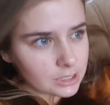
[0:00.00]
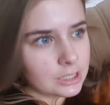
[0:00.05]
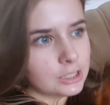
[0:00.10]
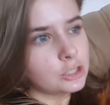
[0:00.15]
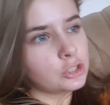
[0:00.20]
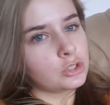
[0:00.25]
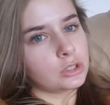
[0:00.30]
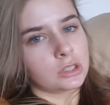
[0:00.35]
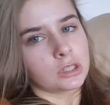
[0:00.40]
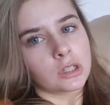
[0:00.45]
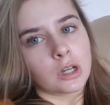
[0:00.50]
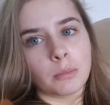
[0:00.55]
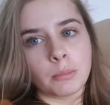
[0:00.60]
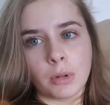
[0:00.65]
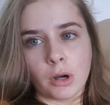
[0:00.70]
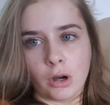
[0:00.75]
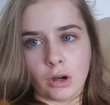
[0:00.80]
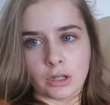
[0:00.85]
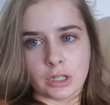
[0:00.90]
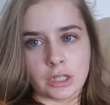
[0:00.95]
but literally I'm
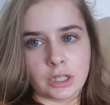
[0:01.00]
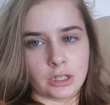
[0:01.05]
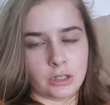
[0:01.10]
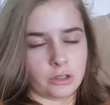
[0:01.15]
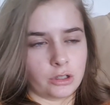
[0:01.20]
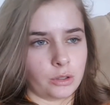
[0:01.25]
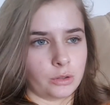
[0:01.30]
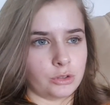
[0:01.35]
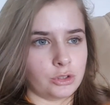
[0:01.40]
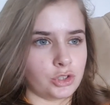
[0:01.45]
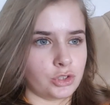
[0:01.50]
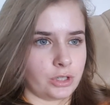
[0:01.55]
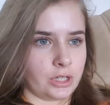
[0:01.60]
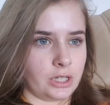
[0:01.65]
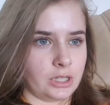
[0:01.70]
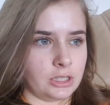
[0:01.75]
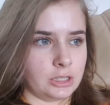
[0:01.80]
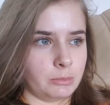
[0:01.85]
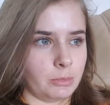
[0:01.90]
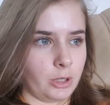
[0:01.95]
parking and going
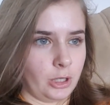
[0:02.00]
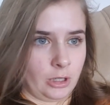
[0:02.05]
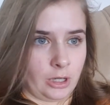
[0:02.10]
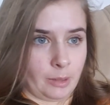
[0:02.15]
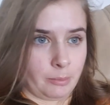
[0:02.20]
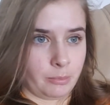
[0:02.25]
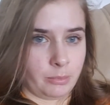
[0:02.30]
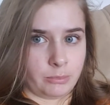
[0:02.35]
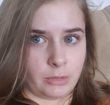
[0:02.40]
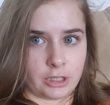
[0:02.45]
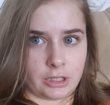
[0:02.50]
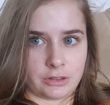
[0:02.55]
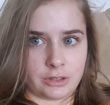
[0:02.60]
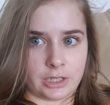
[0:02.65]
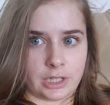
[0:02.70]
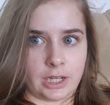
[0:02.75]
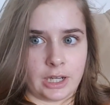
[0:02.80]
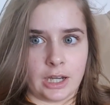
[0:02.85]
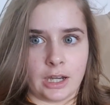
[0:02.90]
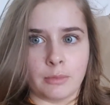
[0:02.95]
straight in to buy like a
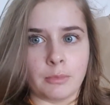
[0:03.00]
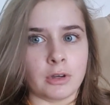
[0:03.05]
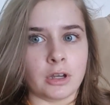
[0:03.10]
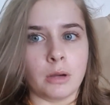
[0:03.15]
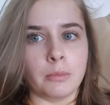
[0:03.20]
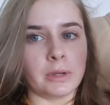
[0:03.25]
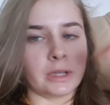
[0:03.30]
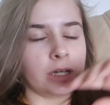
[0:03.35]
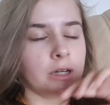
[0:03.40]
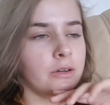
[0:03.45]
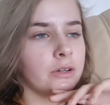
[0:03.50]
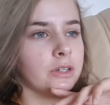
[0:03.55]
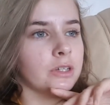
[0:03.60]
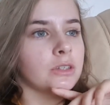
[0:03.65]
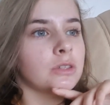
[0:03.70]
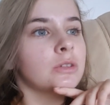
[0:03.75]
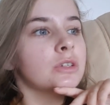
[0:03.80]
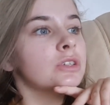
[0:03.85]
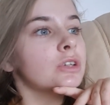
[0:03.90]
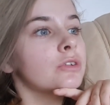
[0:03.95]
thing of ham and coming out
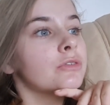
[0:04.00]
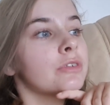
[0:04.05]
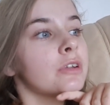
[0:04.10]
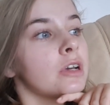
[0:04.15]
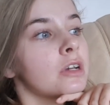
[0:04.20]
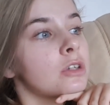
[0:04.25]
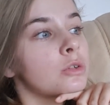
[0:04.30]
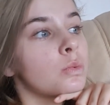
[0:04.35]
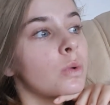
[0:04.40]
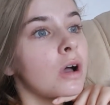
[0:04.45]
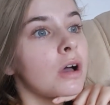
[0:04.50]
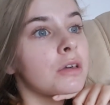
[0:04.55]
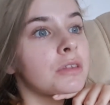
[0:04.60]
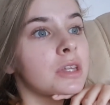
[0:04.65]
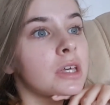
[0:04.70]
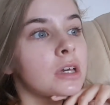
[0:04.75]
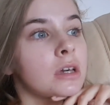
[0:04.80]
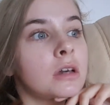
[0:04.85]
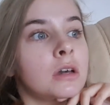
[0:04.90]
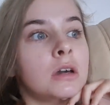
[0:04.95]
again, so I don't feel like it's
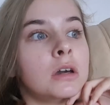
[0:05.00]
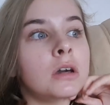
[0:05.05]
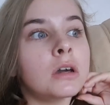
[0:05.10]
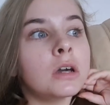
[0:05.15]
worth it.